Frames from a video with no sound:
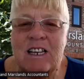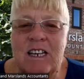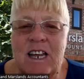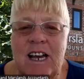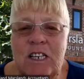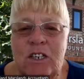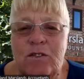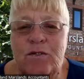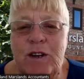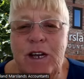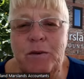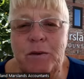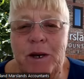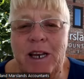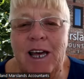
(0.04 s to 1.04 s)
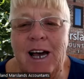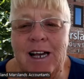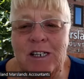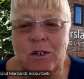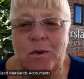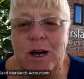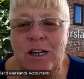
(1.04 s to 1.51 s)
Today's frequently
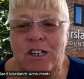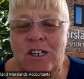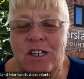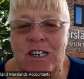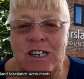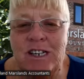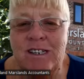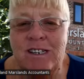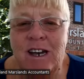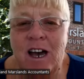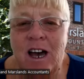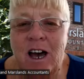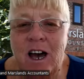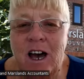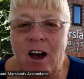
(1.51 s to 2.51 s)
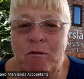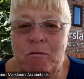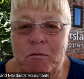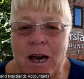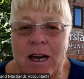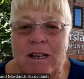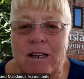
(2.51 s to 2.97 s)
asked question is, I've
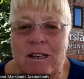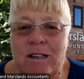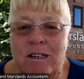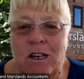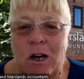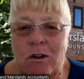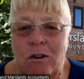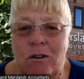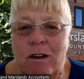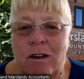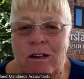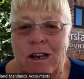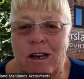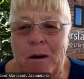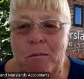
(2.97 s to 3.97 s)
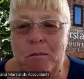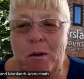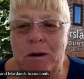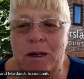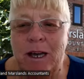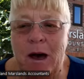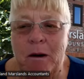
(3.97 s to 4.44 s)
made a disclosure under the Let
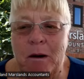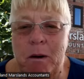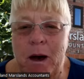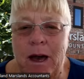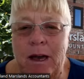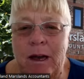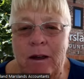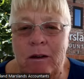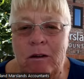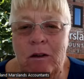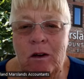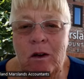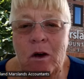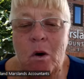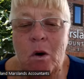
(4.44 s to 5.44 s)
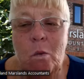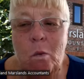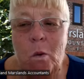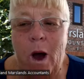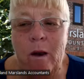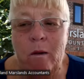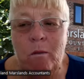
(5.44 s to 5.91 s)
Property campaign.
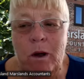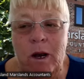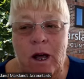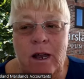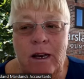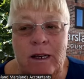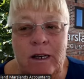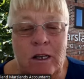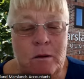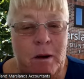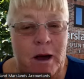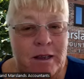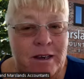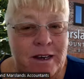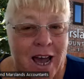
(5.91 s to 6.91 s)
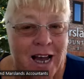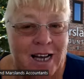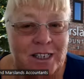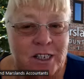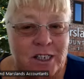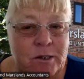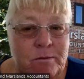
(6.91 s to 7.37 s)
When will I need to pay the
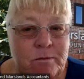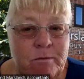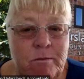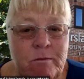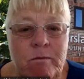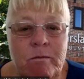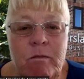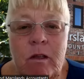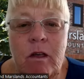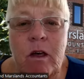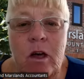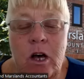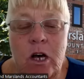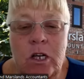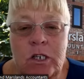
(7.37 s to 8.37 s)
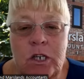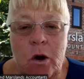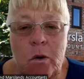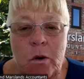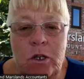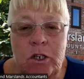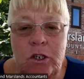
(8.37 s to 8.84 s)
tax?
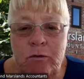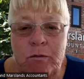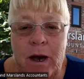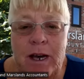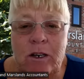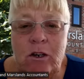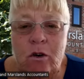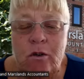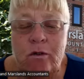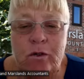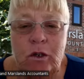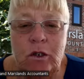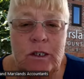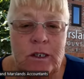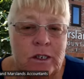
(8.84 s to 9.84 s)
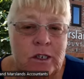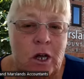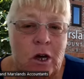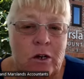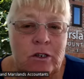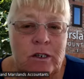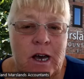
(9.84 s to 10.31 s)
So once you've made your full
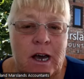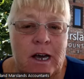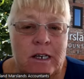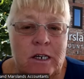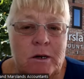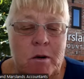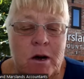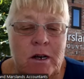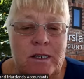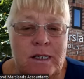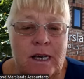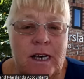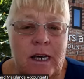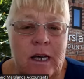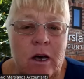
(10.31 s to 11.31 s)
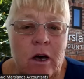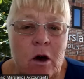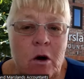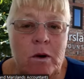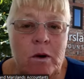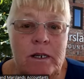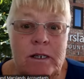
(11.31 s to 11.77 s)
disclosure to HMRC,
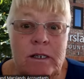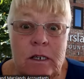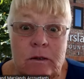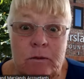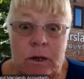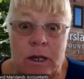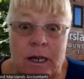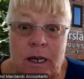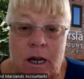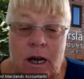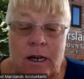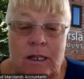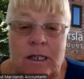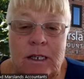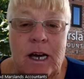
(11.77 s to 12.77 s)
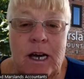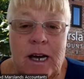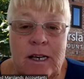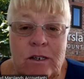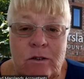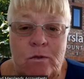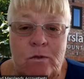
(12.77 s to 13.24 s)
which is within 90
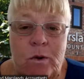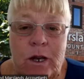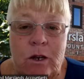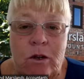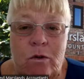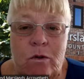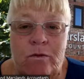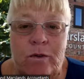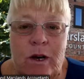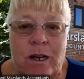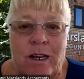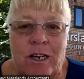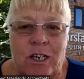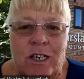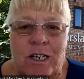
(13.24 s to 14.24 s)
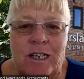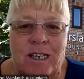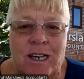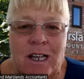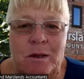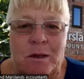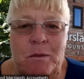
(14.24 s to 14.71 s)
days of when you've initially
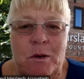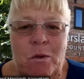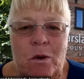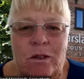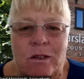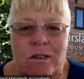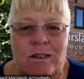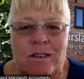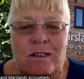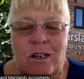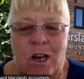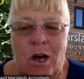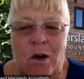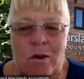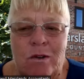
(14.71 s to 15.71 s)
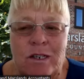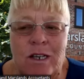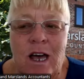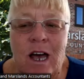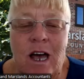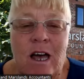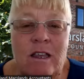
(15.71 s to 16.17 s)
tell them you want to disclose,
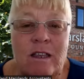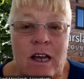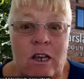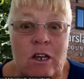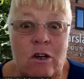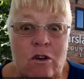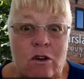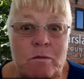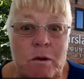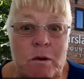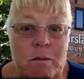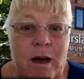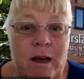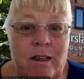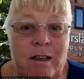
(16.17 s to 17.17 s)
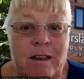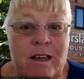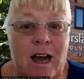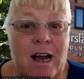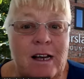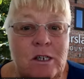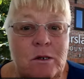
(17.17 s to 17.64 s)
then you should be paying the
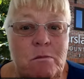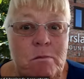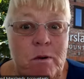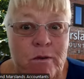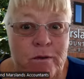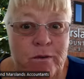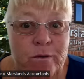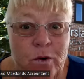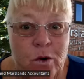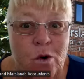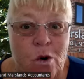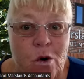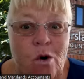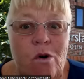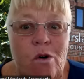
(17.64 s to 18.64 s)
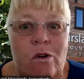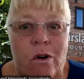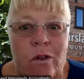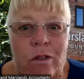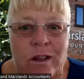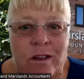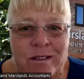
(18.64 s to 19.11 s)
tax before or
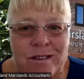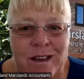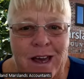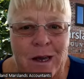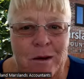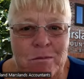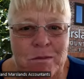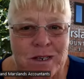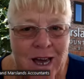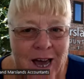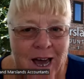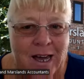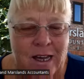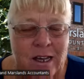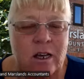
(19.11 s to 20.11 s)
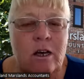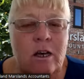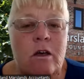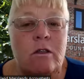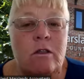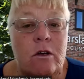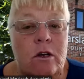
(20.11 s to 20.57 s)
on the same day
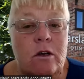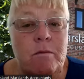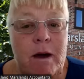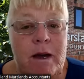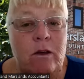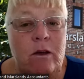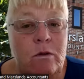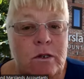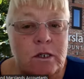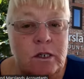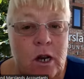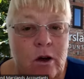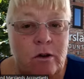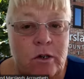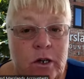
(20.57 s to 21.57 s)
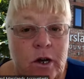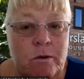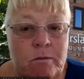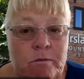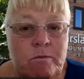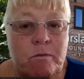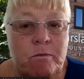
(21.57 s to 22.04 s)
that you make your disclosure.